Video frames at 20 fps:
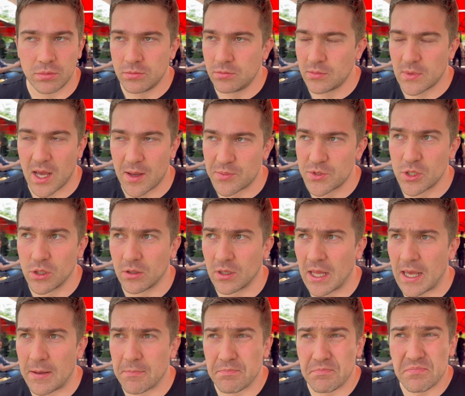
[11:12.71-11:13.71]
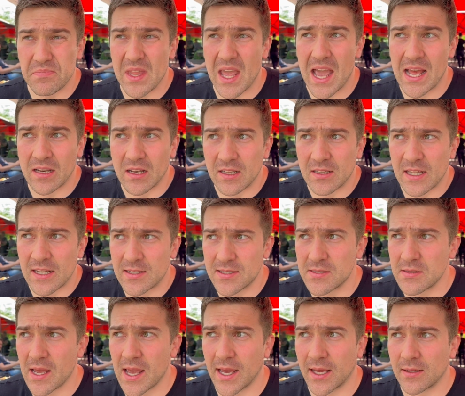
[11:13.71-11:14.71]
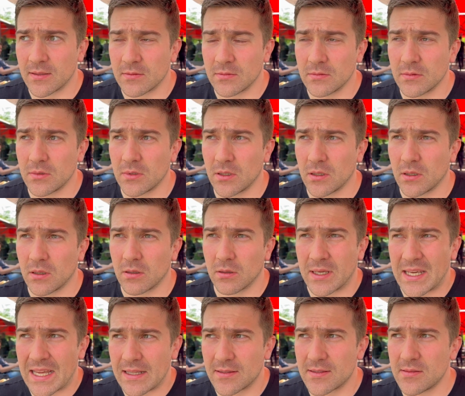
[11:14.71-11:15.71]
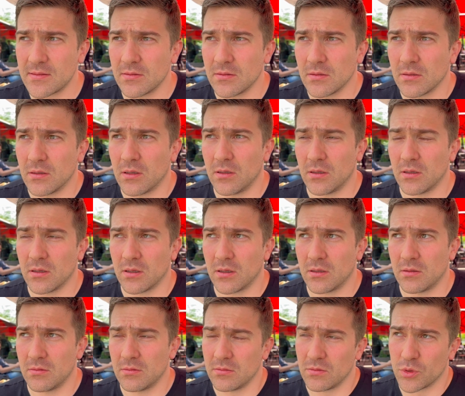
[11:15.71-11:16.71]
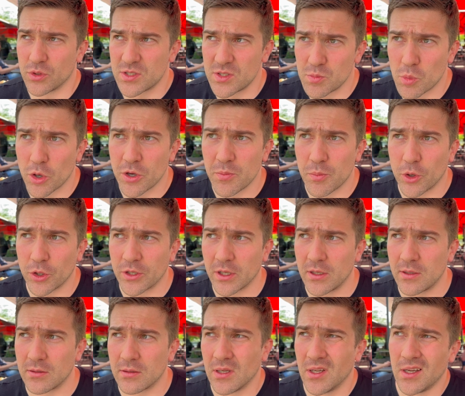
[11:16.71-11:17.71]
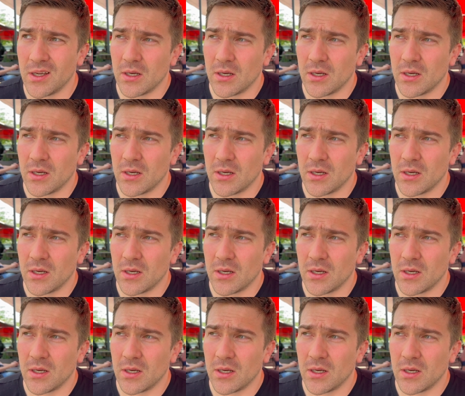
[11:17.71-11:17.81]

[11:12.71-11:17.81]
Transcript: absolutely analytics and get what's more important.